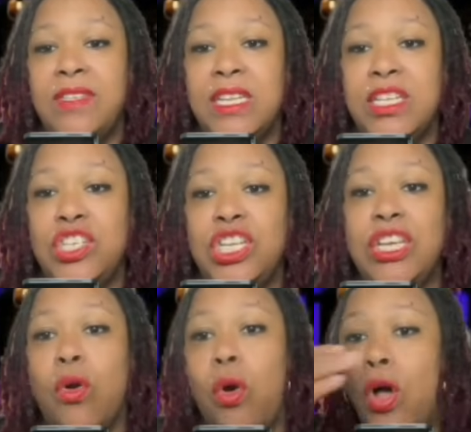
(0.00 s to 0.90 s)

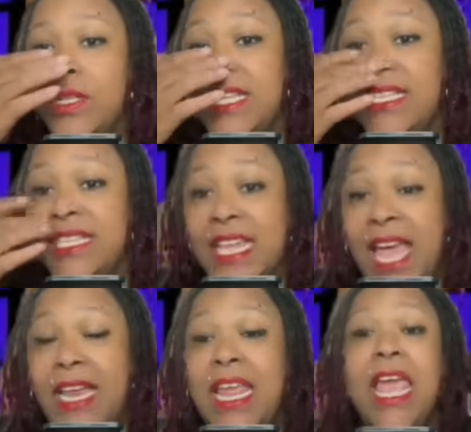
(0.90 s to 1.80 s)
DDG called and
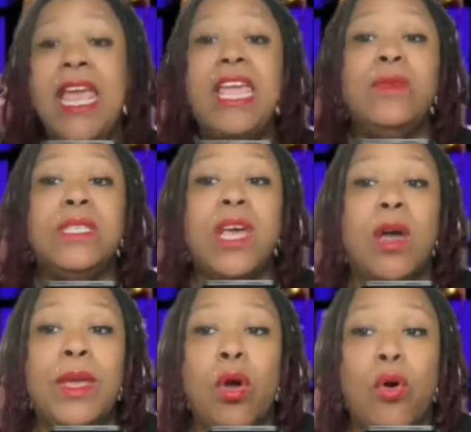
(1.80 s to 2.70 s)
said he was
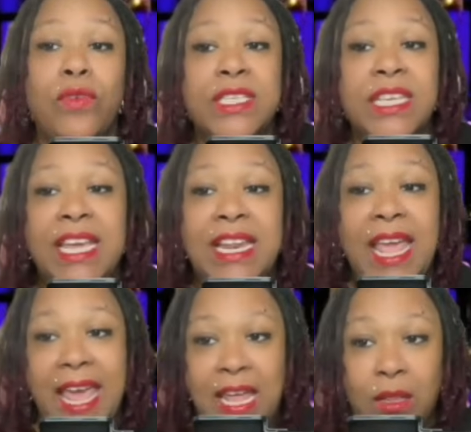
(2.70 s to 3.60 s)
coming over to get
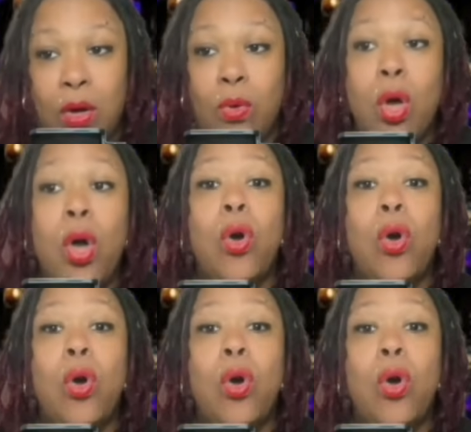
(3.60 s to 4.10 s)
Halo,